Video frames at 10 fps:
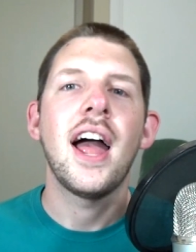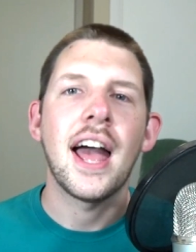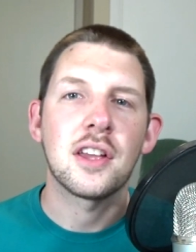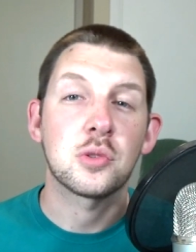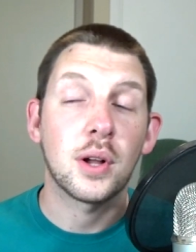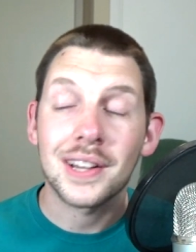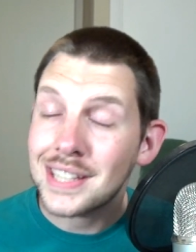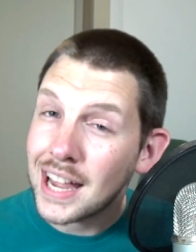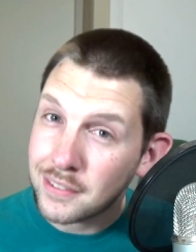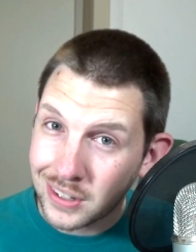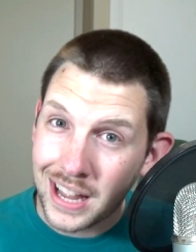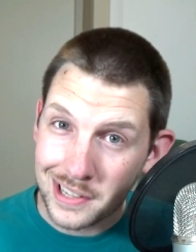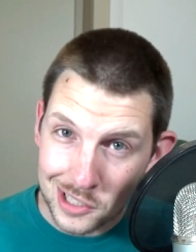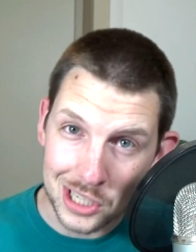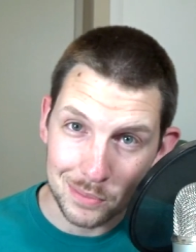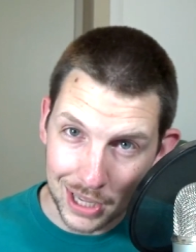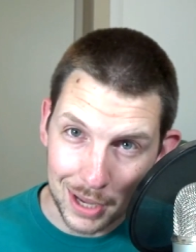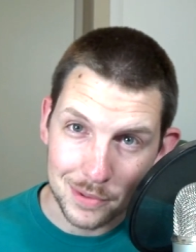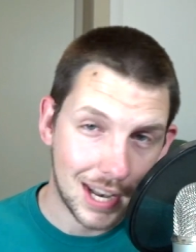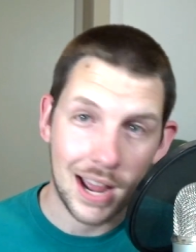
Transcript: as well, because I have a lot of Steam games that